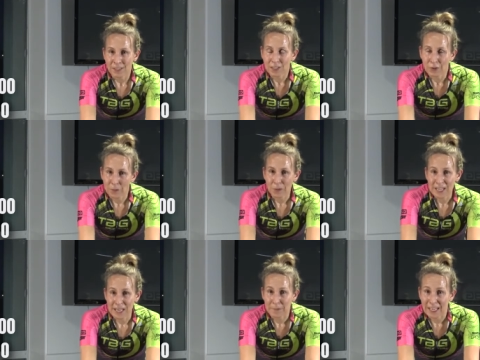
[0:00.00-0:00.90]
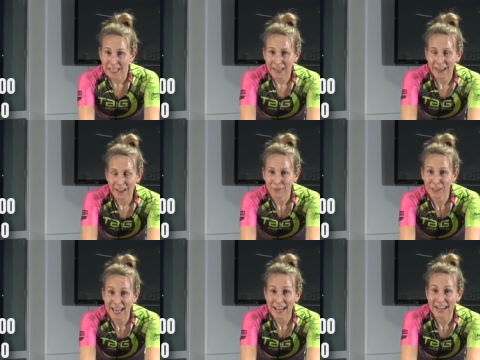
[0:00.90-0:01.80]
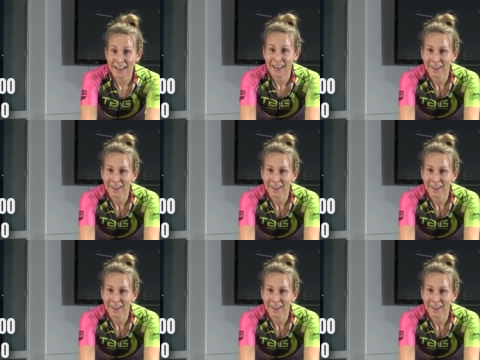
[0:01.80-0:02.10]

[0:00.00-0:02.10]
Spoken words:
Slow your breathing a bit if you can.